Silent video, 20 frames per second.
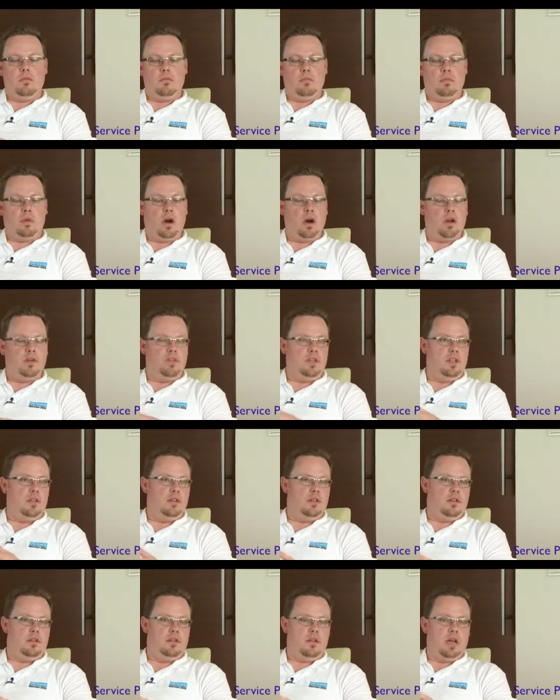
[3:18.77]
Part of
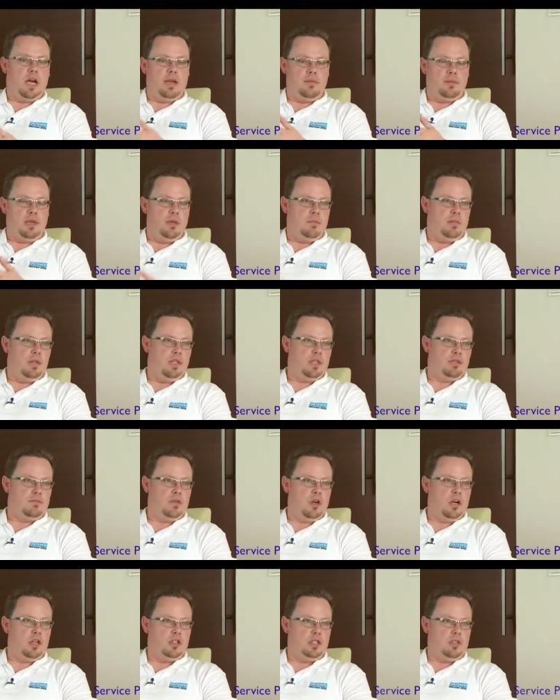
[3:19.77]
the IP-MPLS
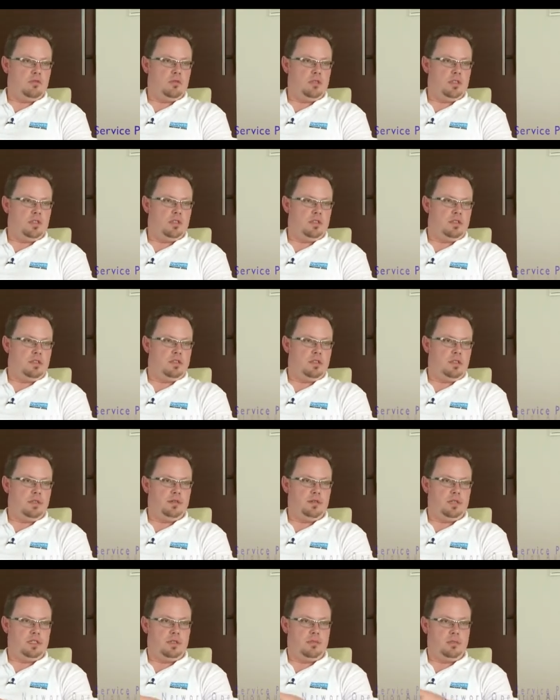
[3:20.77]
project was
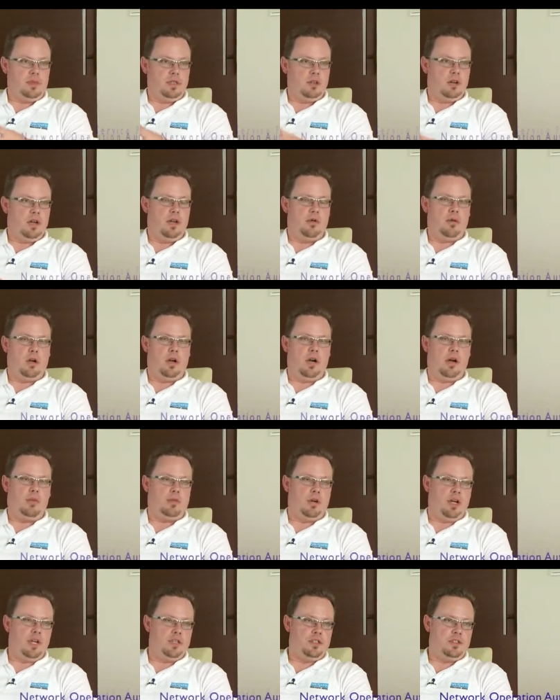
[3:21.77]
to build our network
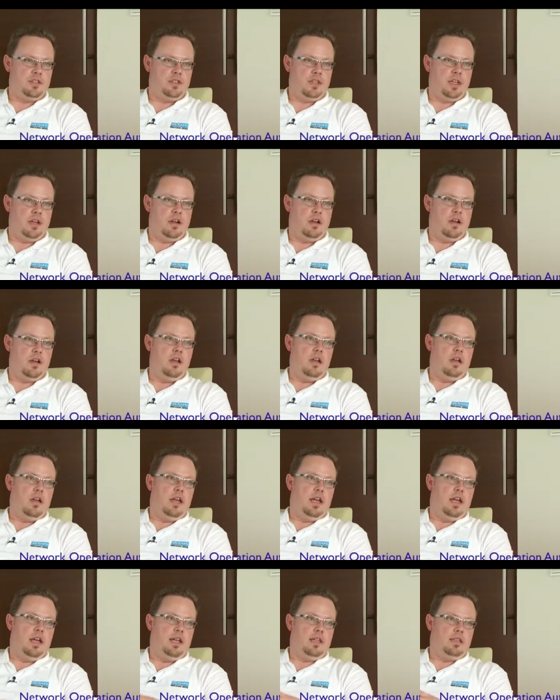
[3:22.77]
operations center,
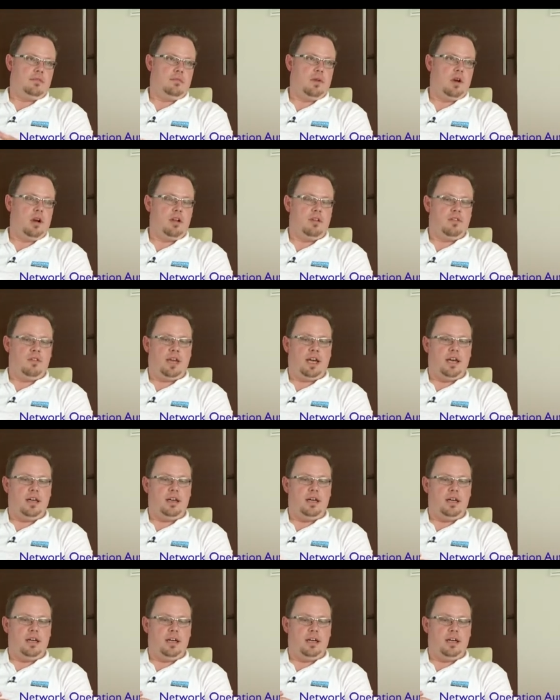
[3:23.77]
and as part of that,